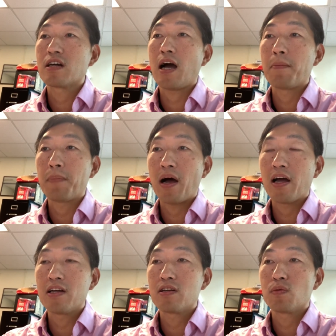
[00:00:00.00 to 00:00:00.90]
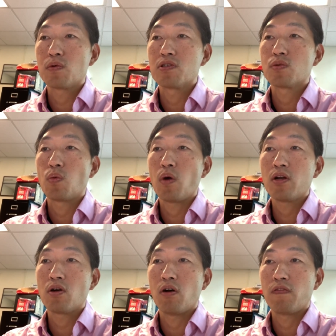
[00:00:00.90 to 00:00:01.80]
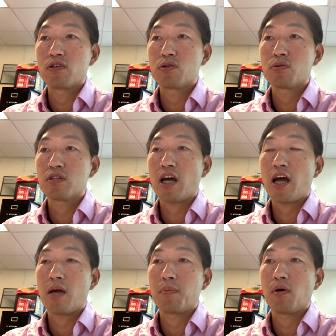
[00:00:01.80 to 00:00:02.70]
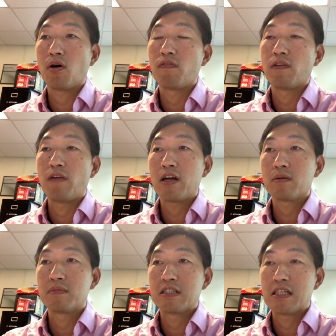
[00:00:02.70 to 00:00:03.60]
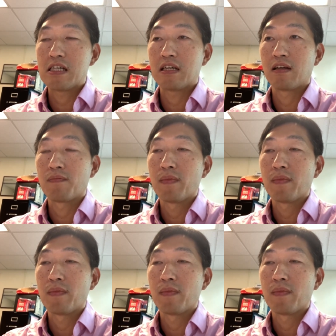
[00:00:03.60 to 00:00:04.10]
combined with one of the two types of the vitamin D.